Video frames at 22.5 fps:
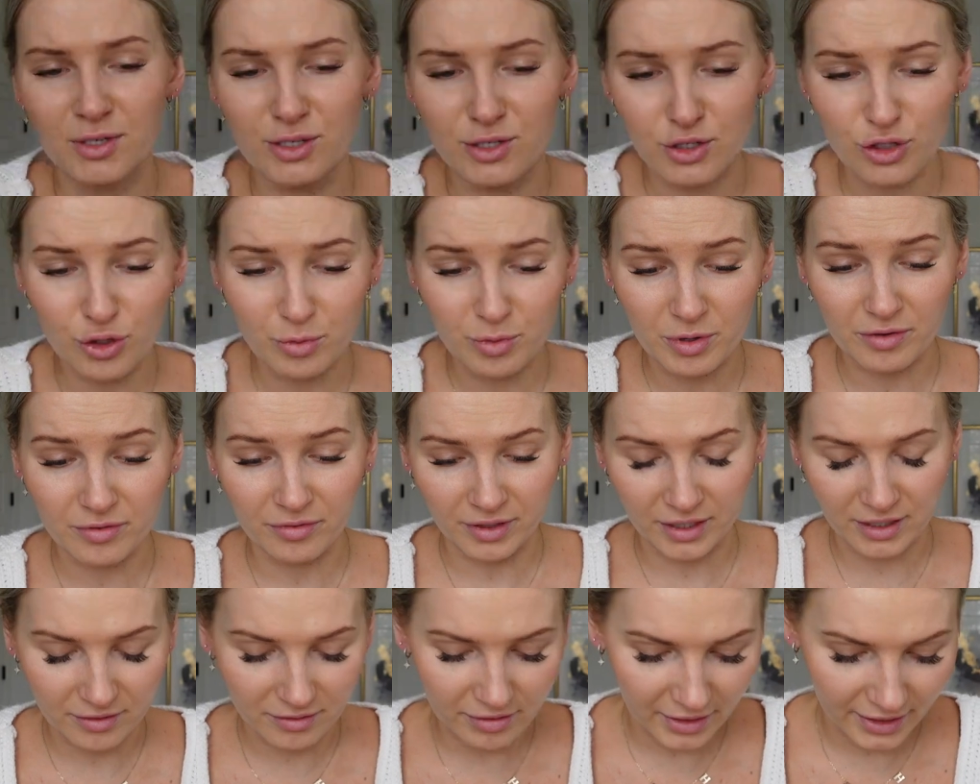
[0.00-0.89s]
be super
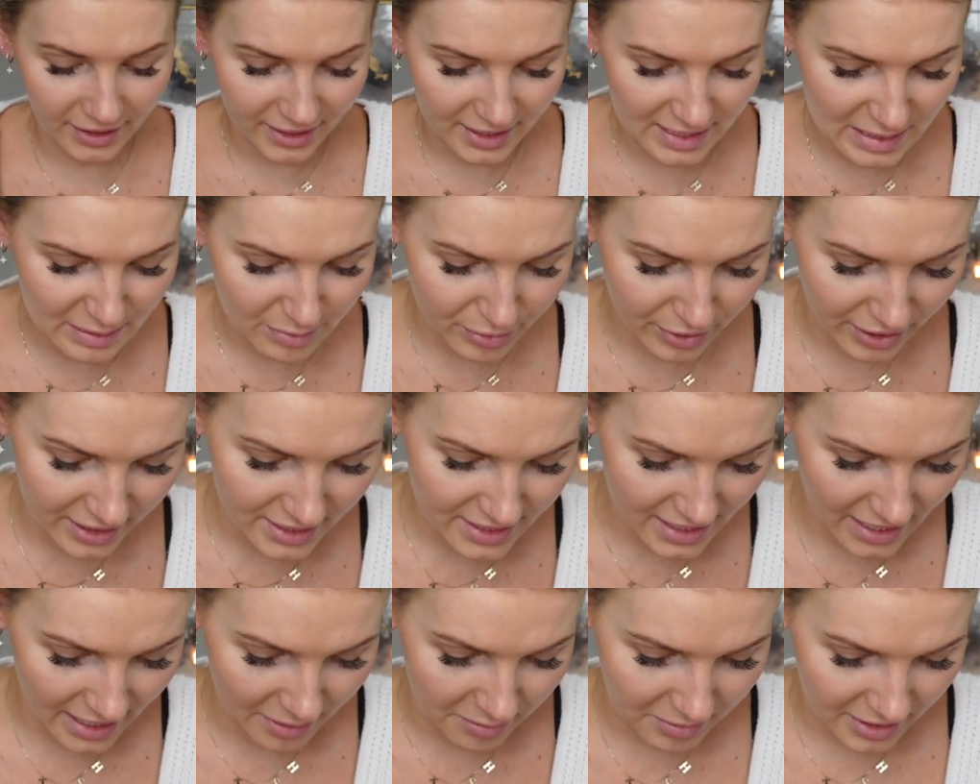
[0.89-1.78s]
fun for like a
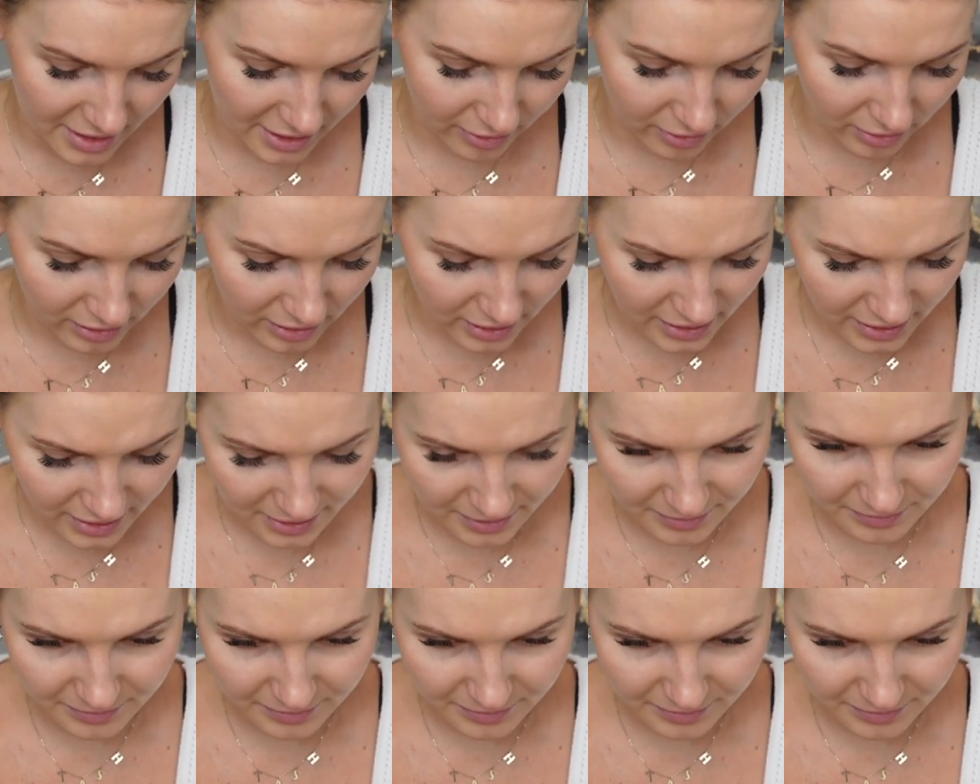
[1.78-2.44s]
springtime nail look.